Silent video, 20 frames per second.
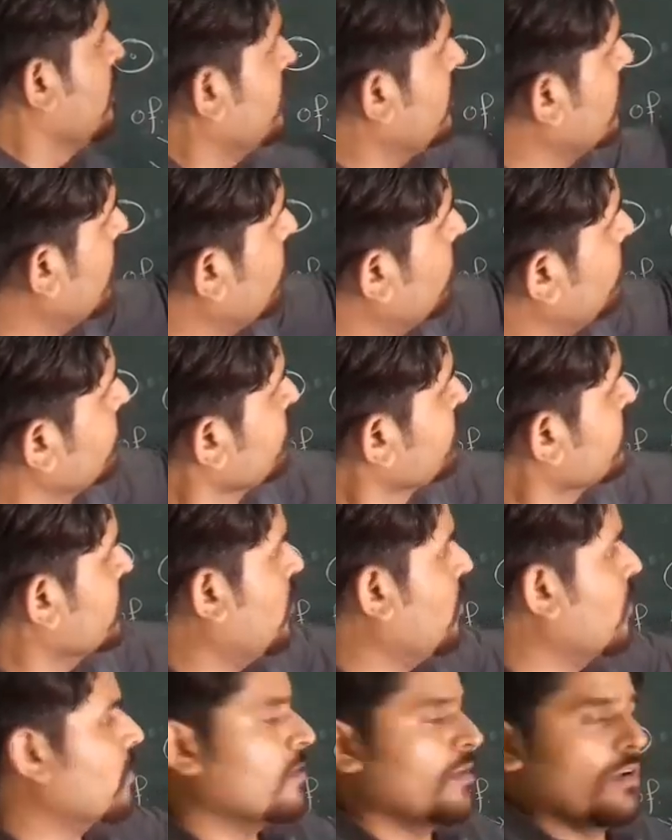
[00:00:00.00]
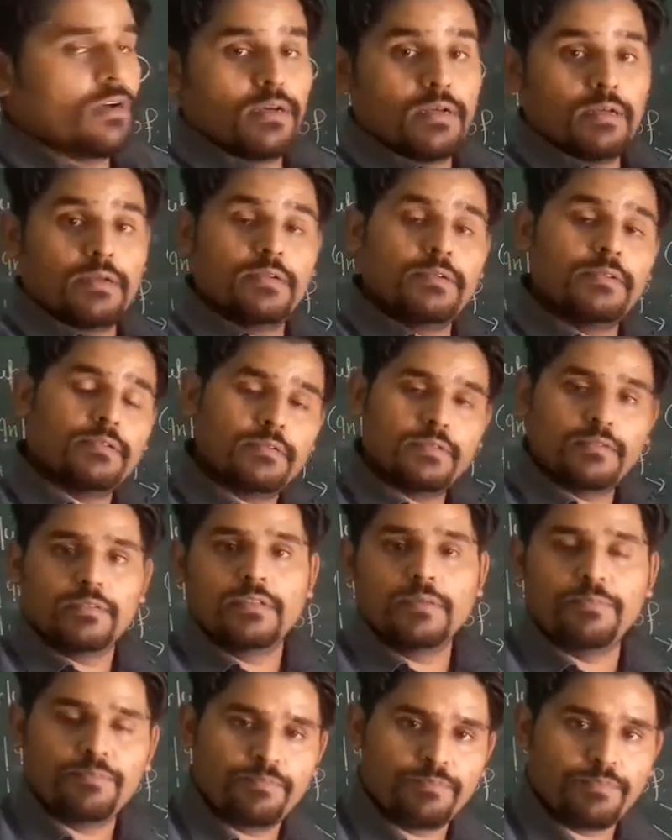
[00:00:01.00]
Now, or
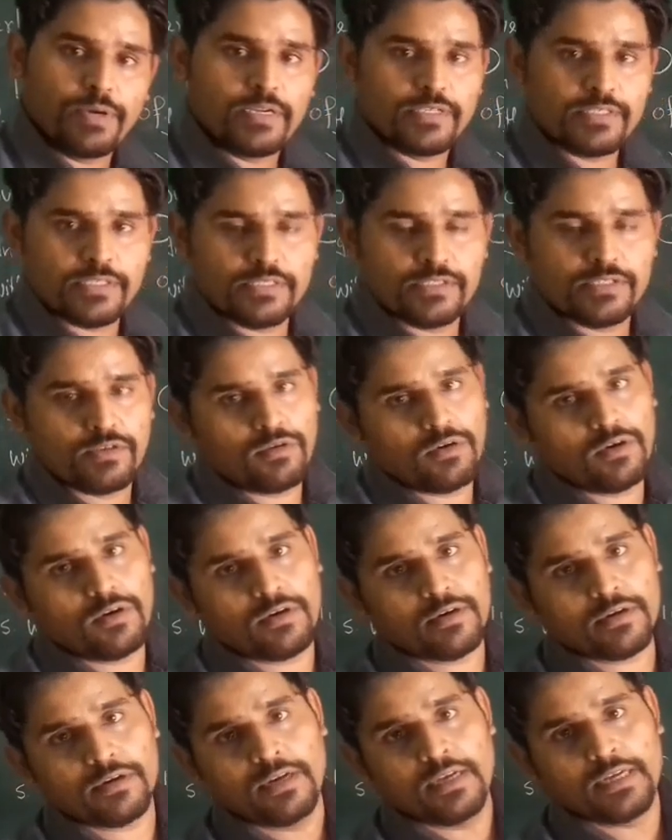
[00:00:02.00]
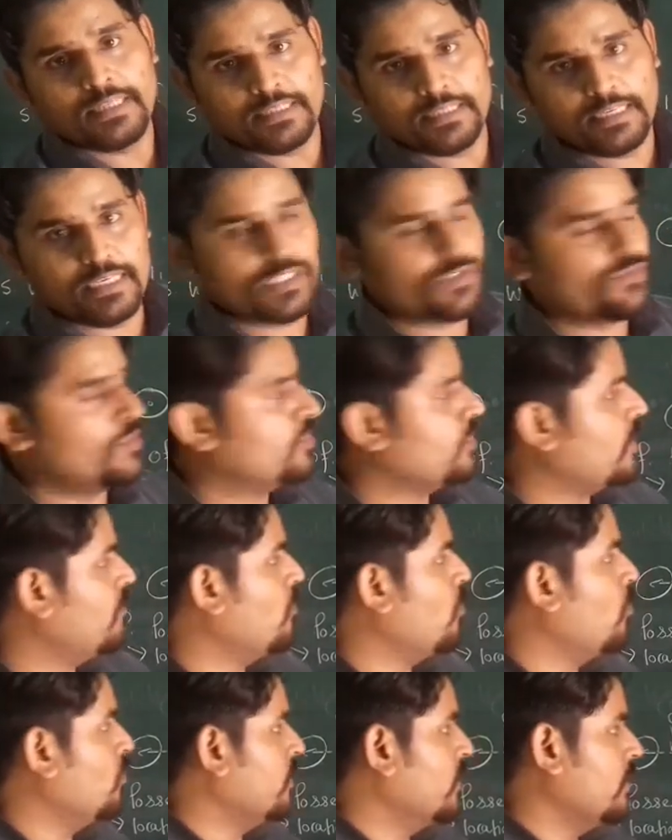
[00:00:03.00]
the persons or things which are
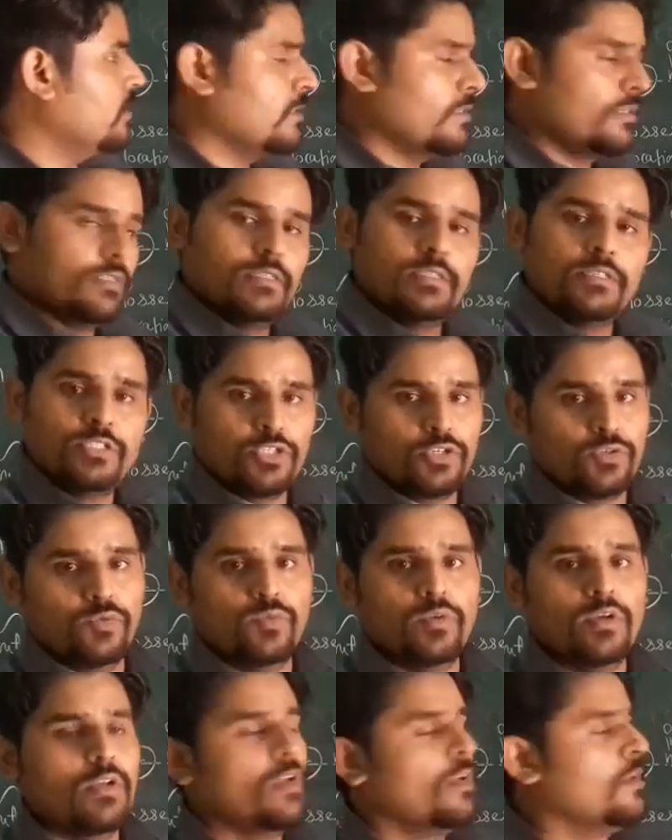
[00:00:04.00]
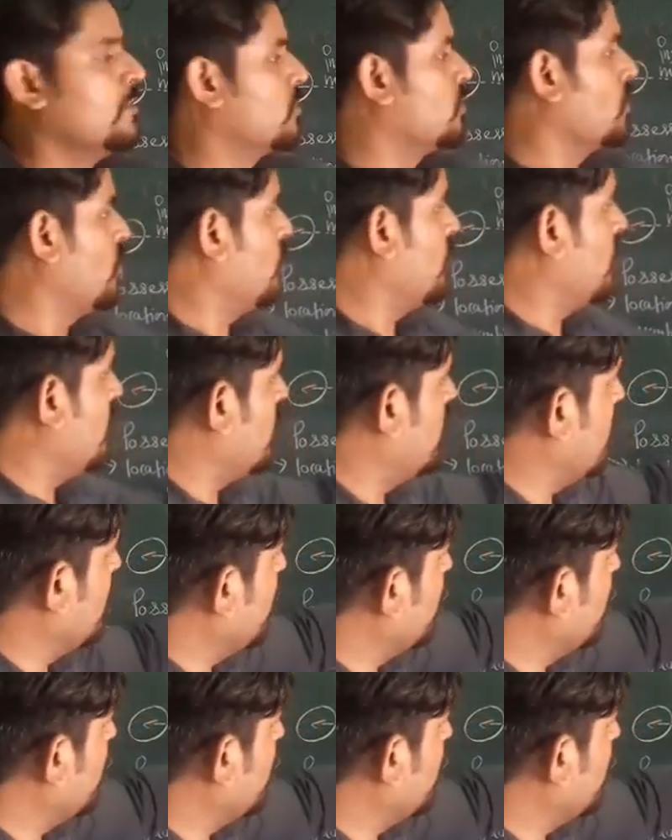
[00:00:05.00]
more than two. So